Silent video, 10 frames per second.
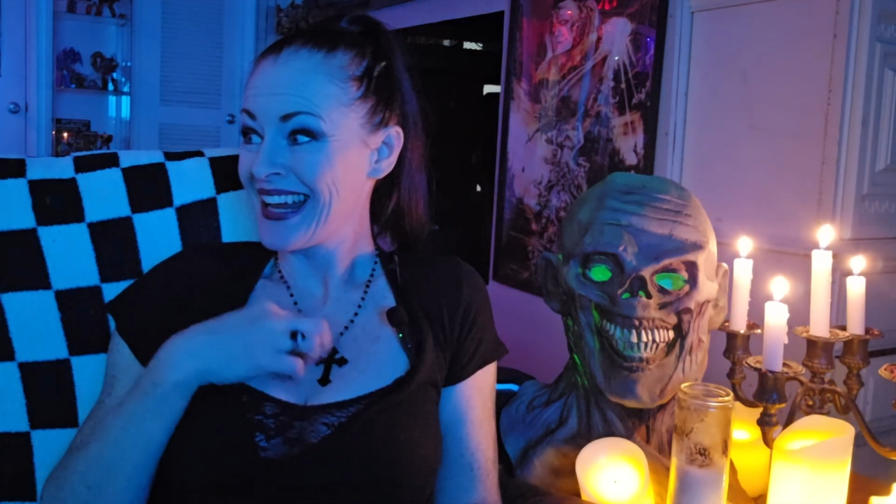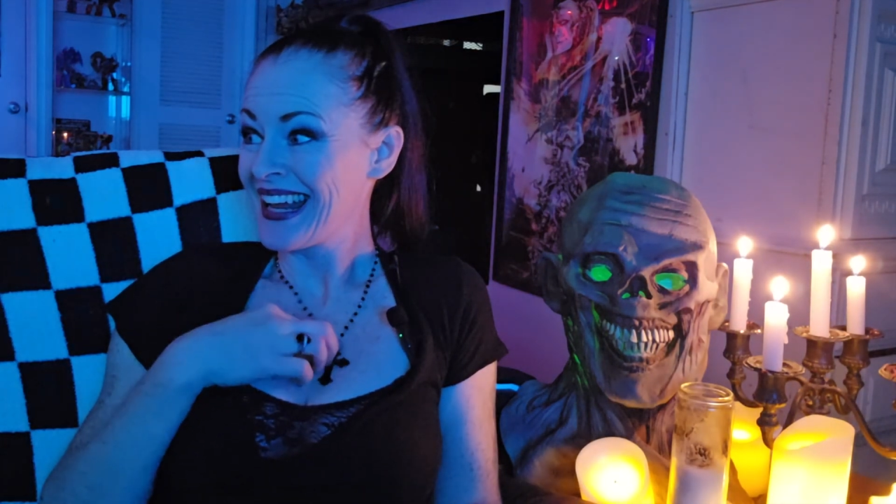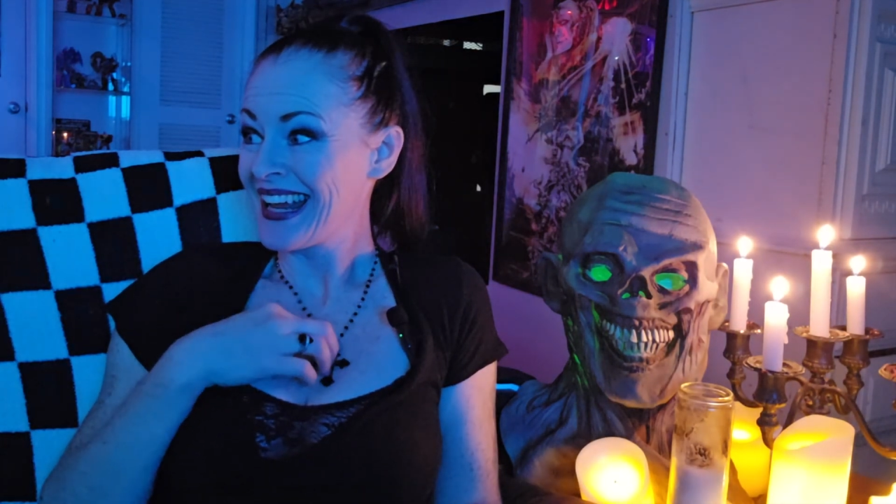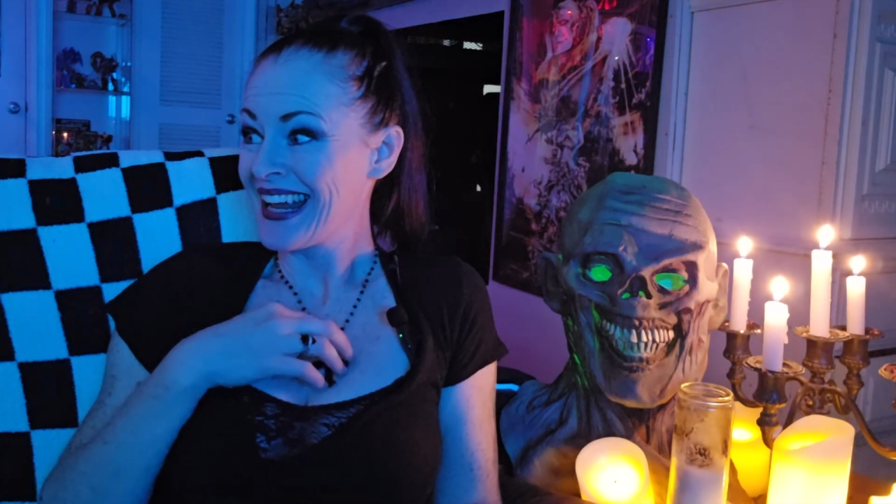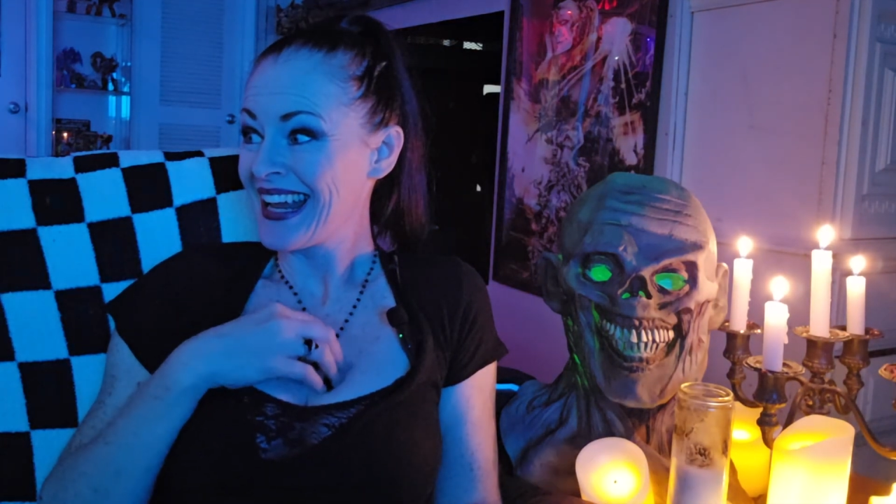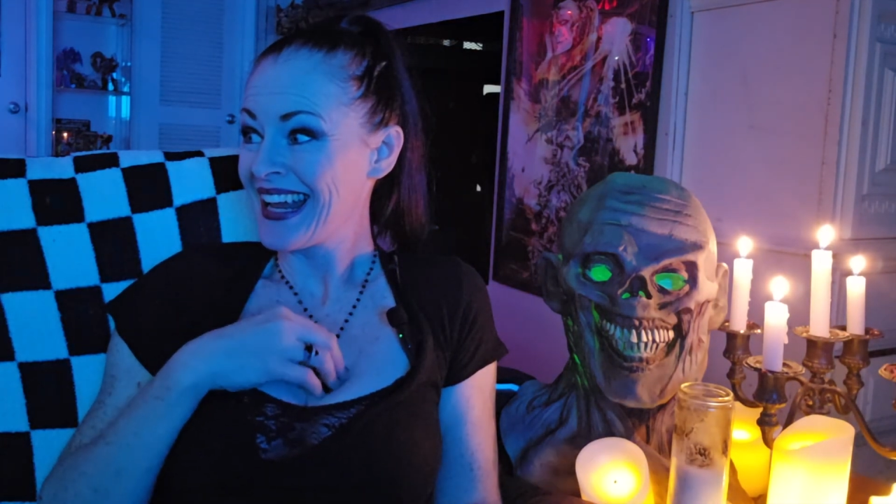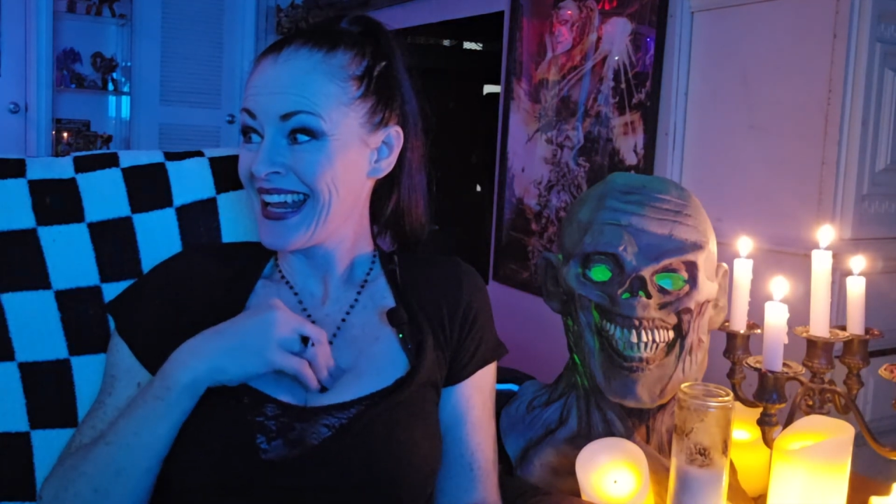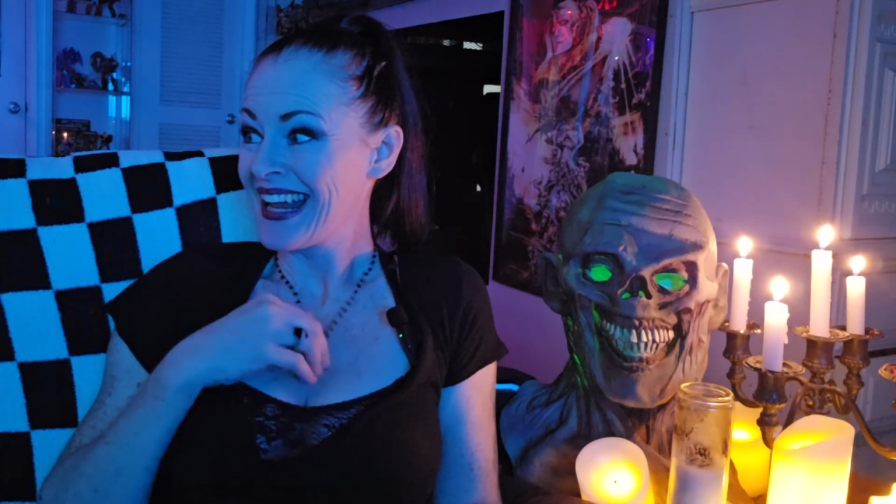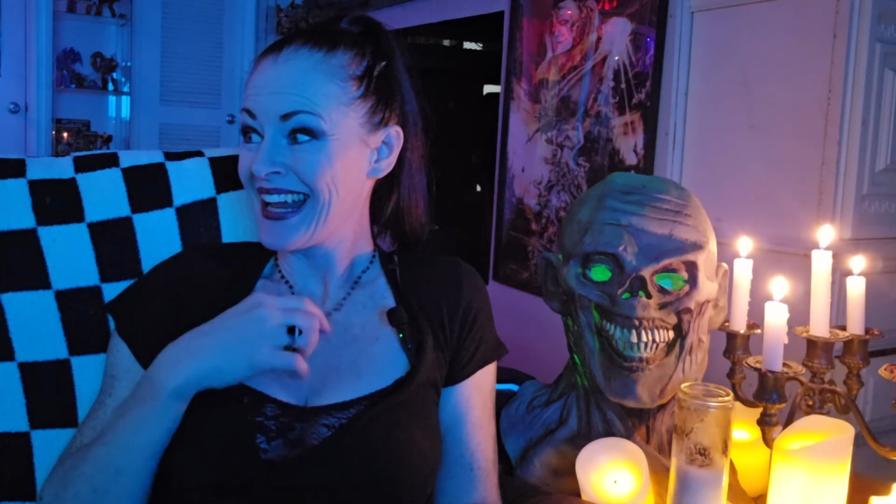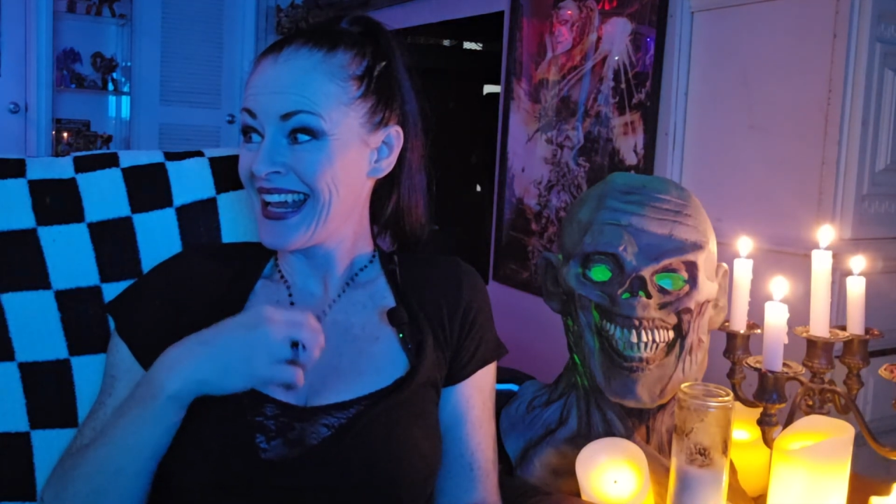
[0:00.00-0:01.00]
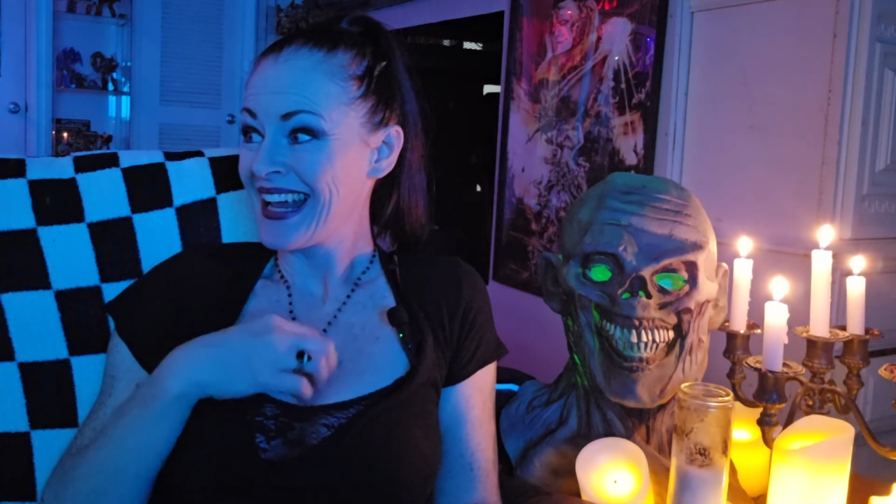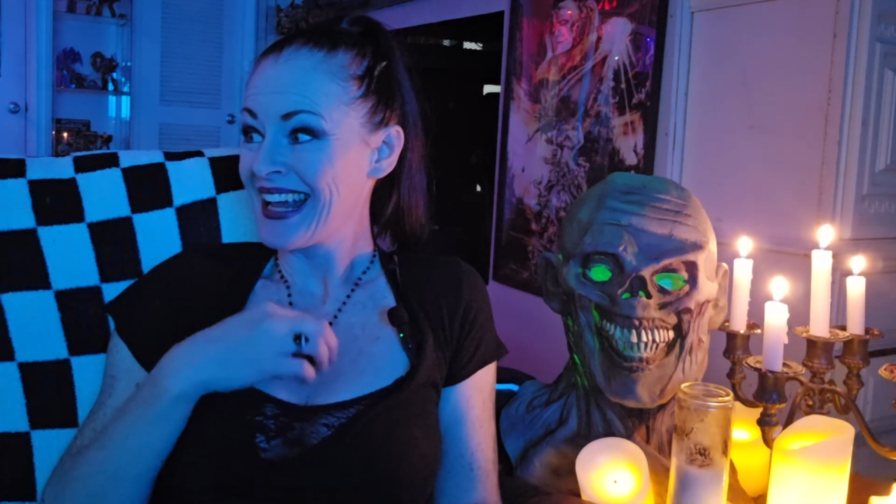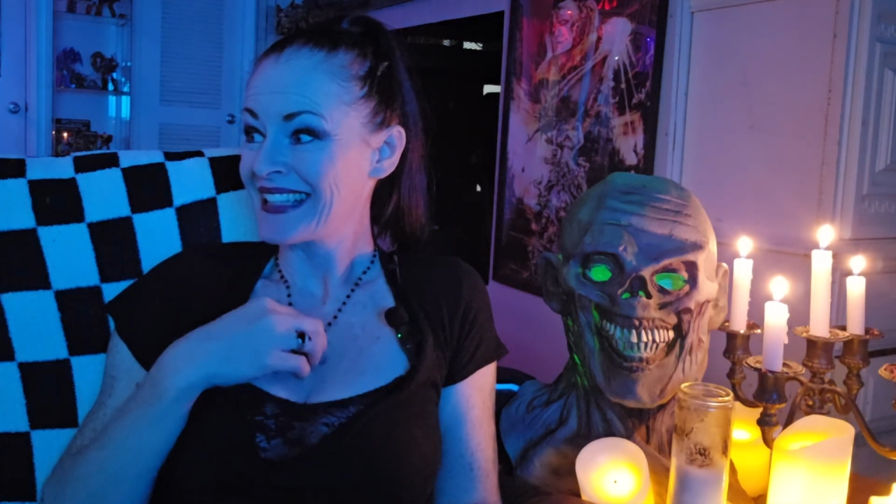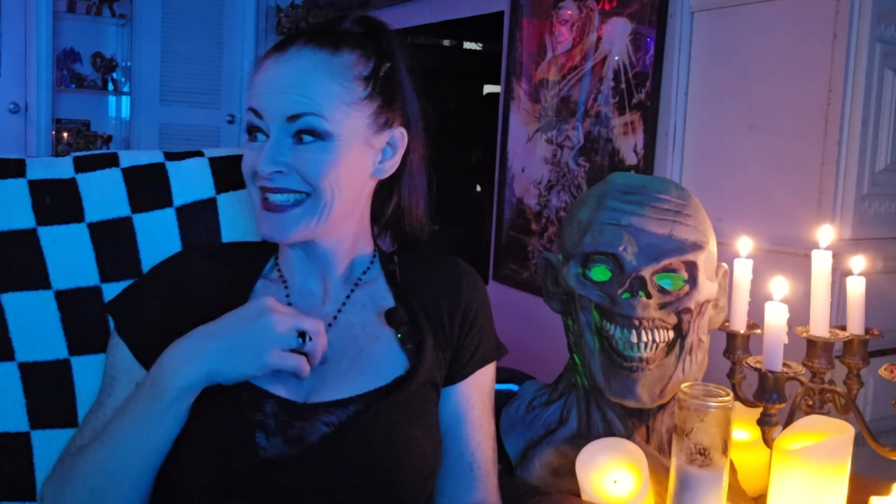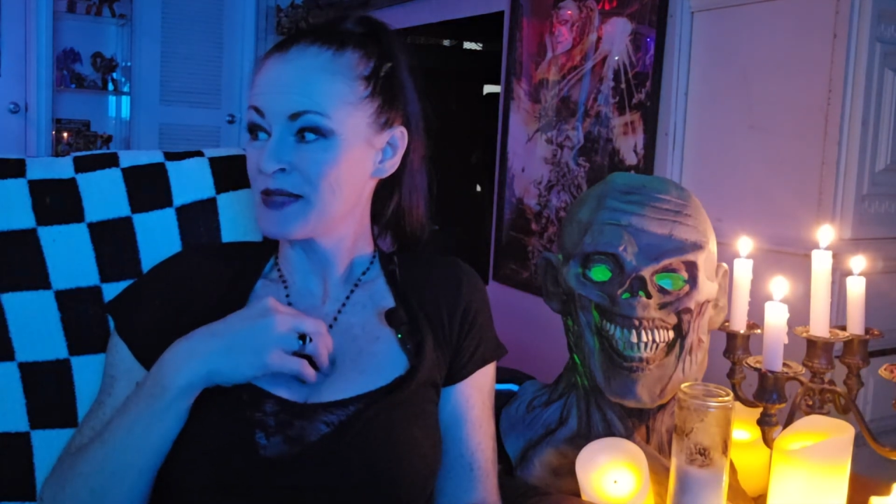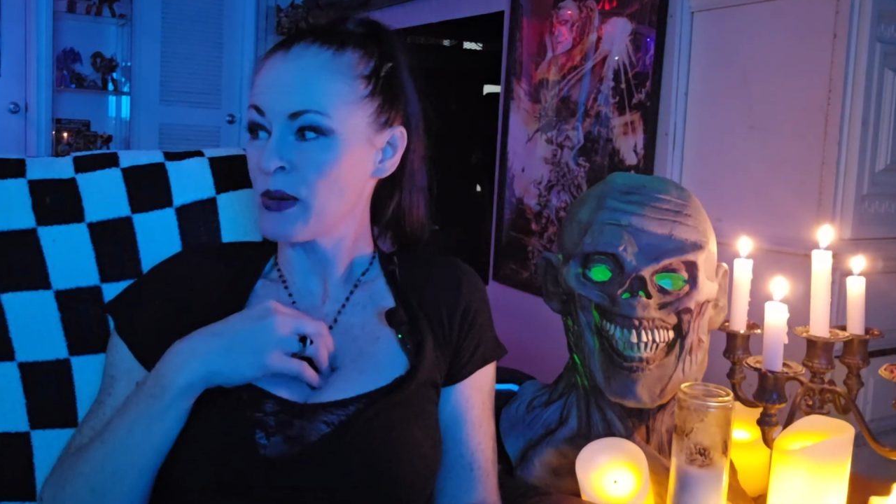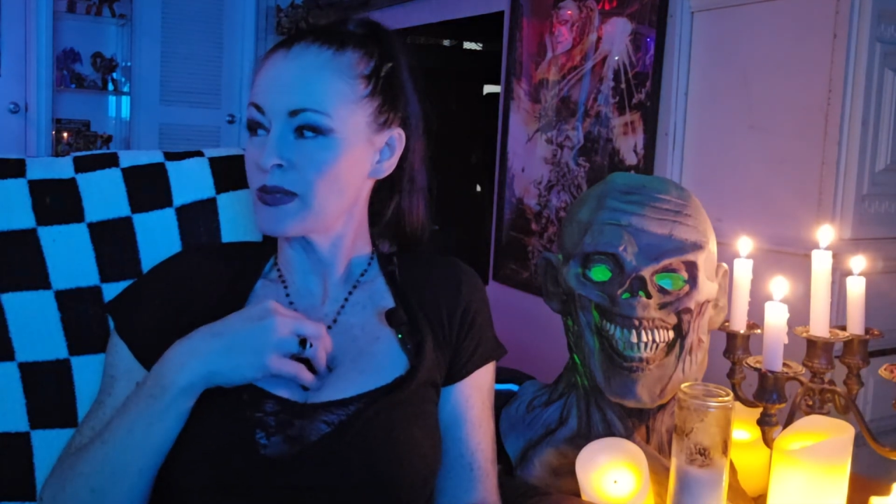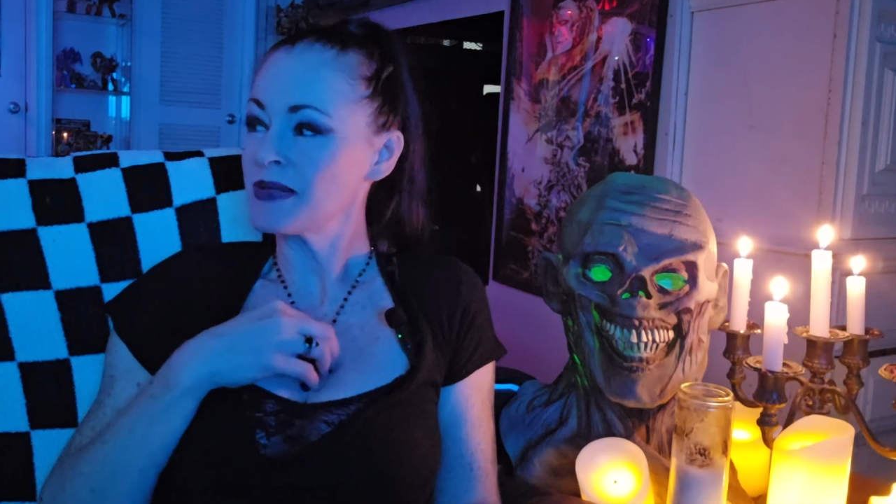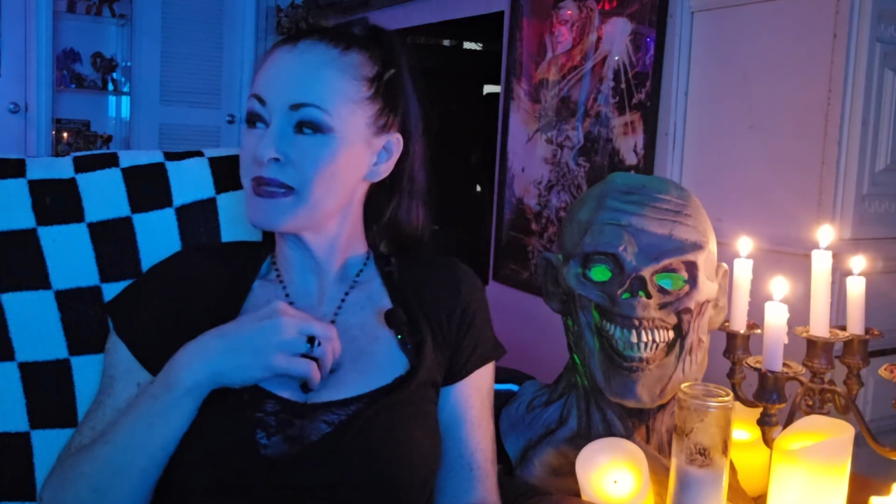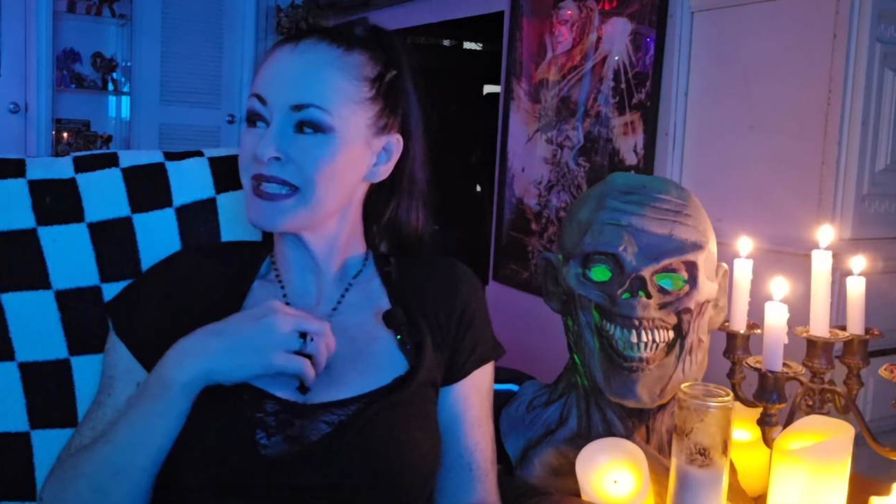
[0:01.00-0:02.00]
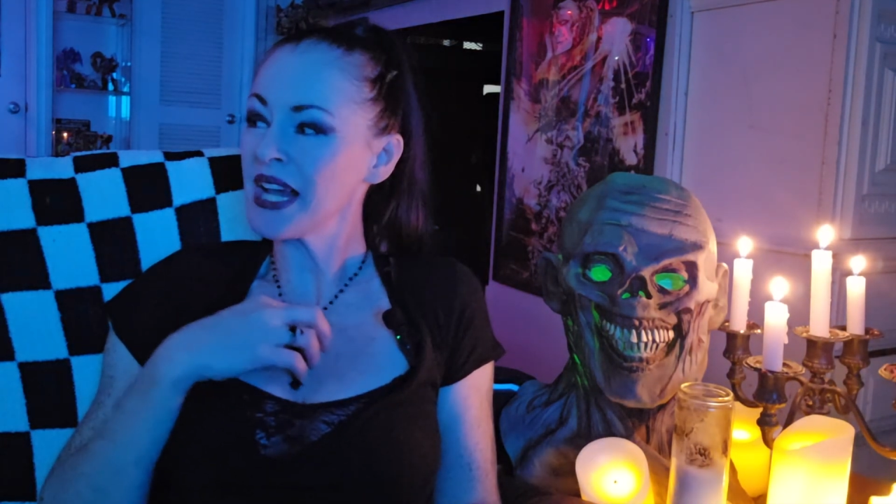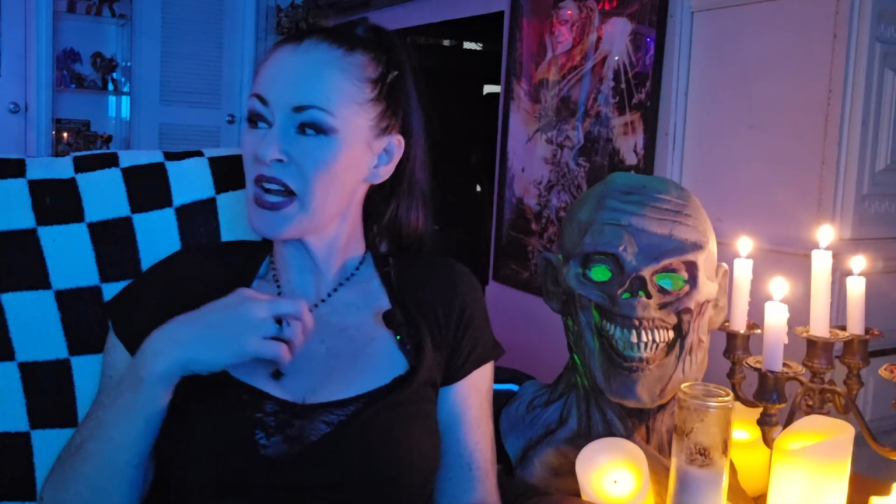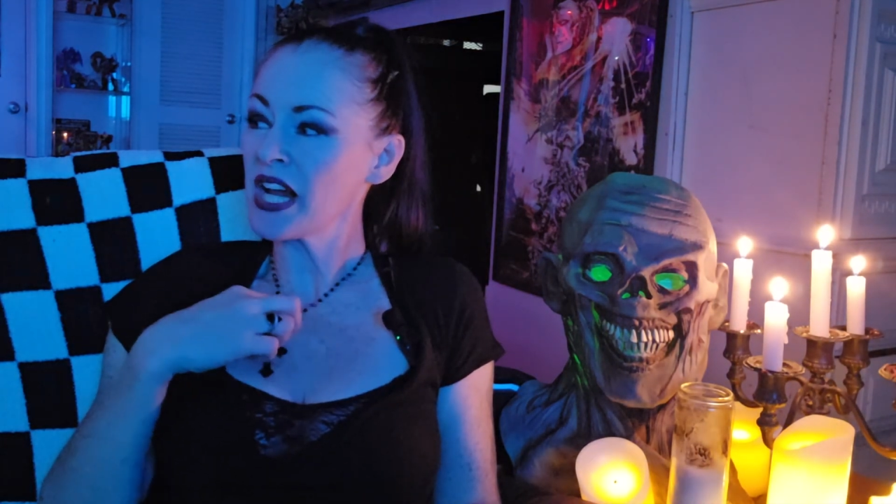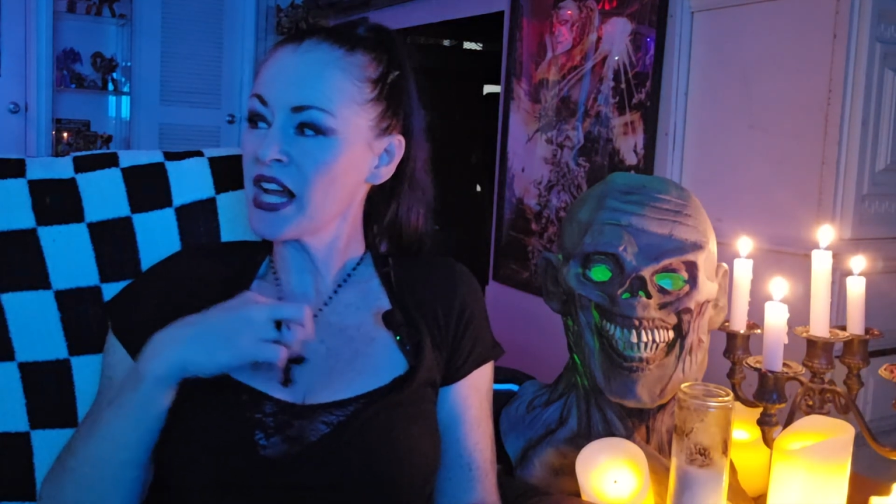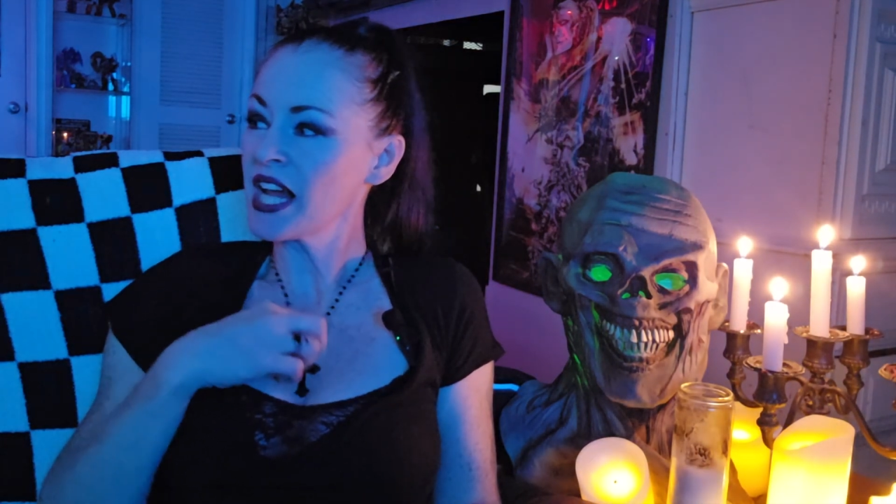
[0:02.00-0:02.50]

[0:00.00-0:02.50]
Yeah. Is it supposed to be scary?